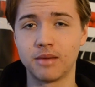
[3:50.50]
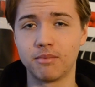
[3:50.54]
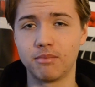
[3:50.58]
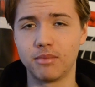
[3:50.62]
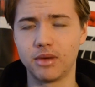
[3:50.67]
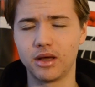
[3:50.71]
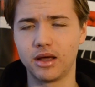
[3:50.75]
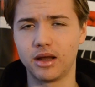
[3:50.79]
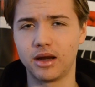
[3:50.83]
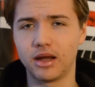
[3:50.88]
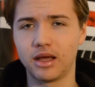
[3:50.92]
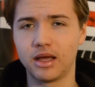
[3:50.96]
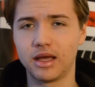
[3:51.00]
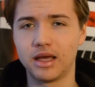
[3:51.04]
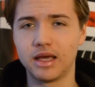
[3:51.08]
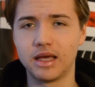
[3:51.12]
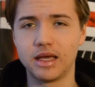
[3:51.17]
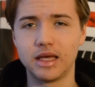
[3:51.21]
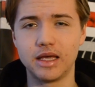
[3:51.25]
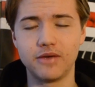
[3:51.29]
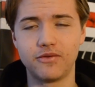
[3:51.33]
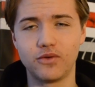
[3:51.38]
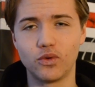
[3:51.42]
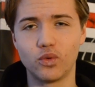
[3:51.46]
But
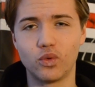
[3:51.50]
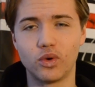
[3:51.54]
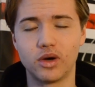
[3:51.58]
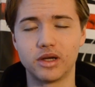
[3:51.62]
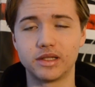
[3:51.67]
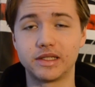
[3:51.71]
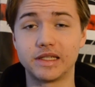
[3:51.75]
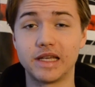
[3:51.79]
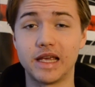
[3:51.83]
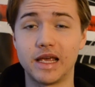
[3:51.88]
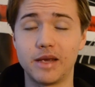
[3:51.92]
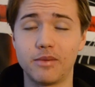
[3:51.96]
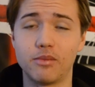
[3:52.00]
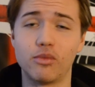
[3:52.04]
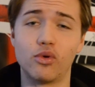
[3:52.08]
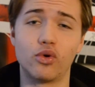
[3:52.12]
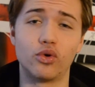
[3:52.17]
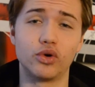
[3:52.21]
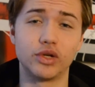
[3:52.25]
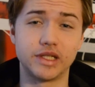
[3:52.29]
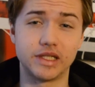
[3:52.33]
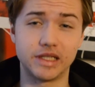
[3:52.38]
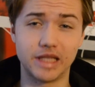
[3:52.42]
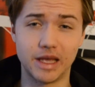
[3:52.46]
if you want a
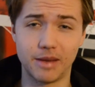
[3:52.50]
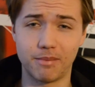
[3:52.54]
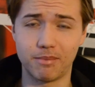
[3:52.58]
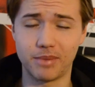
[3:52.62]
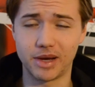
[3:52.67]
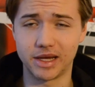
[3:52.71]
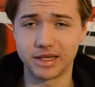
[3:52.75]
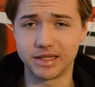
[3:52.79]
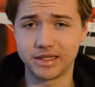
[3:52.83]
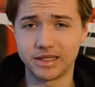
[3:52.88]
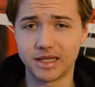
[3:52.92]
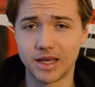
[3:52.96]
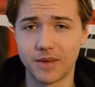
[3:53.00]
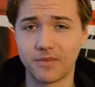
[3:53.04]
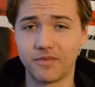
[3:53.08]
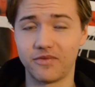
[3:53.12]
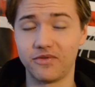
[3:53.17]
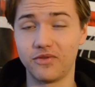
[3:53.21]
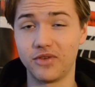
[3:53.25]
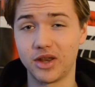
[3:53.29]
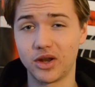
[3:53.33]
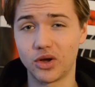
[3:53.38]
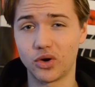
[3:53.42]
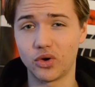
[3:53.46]
more step-by-step
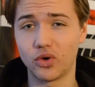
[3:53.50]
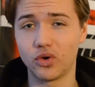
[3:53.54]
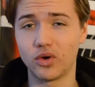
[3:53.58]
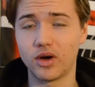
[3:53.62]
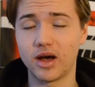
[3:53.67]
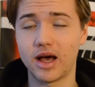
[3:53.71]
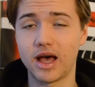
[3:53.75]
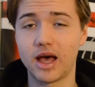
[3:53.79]
video,